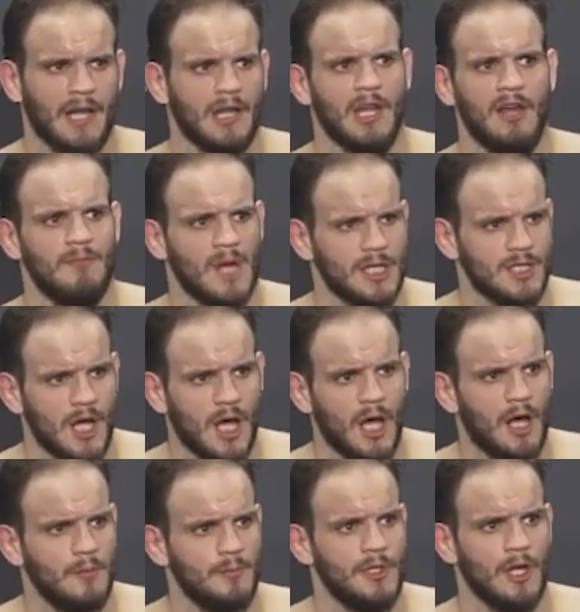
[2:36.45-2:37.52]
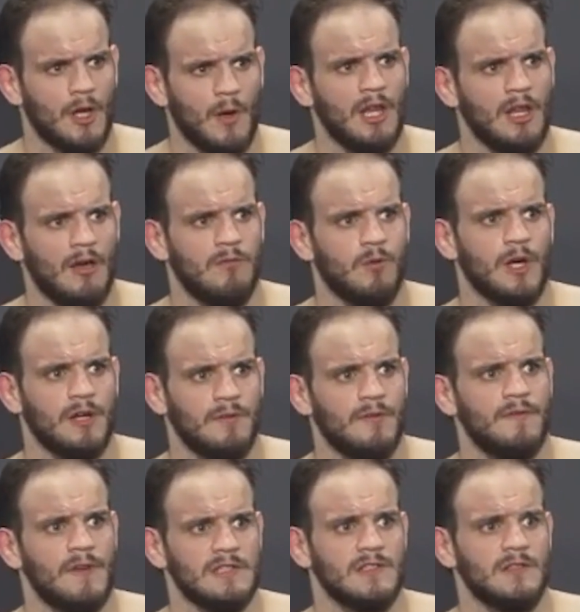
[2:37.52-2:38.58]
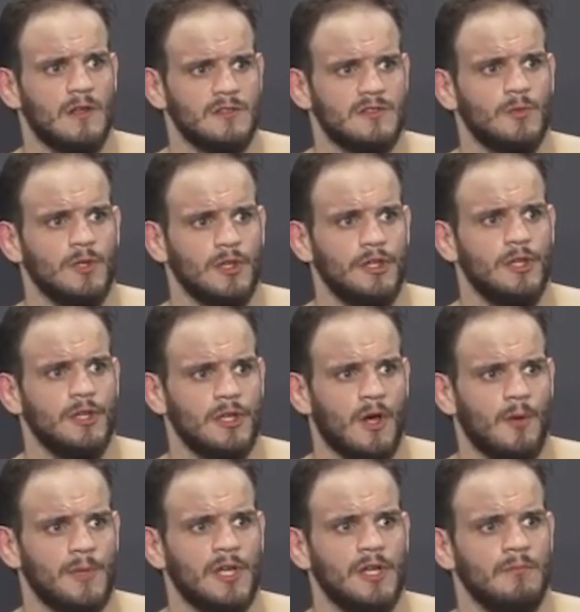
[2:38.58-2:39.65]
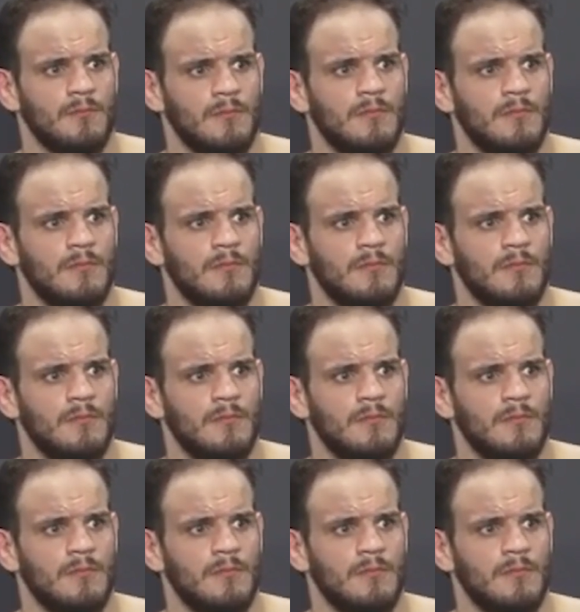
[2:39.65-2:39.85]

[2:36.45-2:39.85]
I love my job. You know, I love working for Fastenal. It's a really good company.